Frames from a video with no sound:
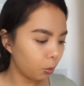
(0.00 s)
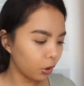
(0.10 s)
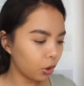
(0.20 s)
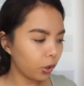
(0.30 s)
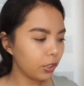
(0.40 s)

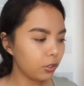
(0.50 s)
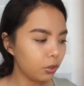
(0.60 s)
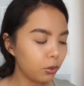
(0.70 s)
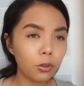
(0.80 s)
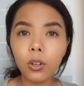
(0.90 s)
we're going
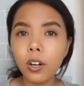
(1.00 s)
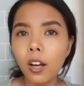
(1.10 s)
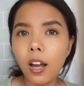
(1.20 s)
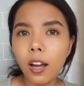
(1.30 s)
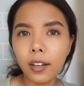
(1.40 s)
to
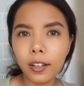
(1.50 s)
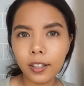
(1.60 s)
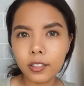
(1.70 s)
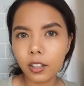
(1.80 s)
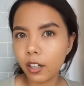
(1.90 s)

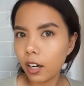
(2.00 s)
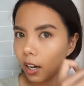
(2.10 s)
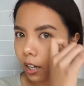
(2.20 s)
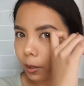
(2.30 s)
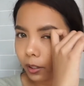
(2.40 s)
enhance our
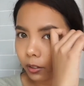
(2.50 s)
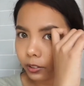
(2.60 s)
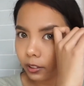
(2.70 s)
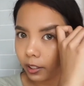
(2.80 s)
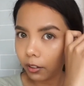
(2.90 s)

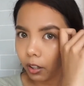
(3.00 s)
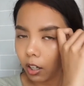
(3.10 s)
eyebrows later